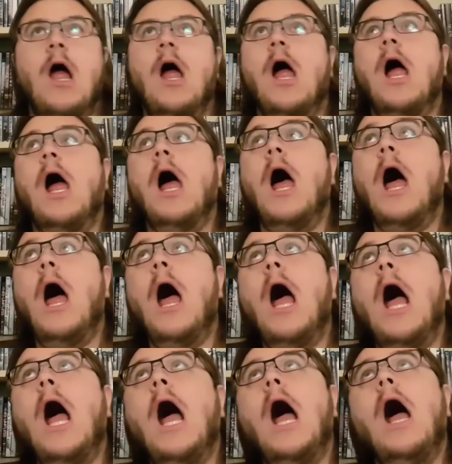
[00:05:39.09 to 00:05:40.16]

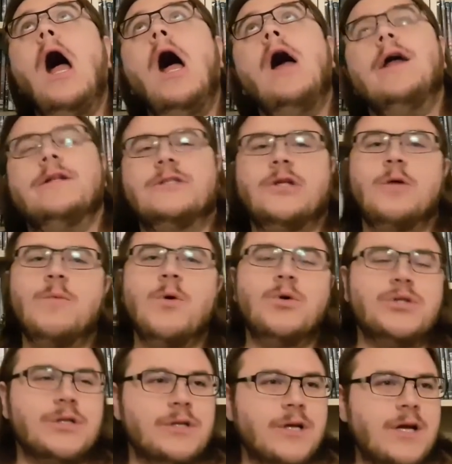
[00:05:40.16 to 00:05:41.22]
uh, in slow
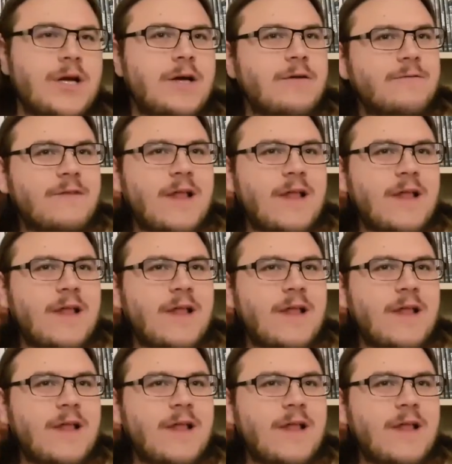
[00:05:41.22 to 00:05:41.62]
motion,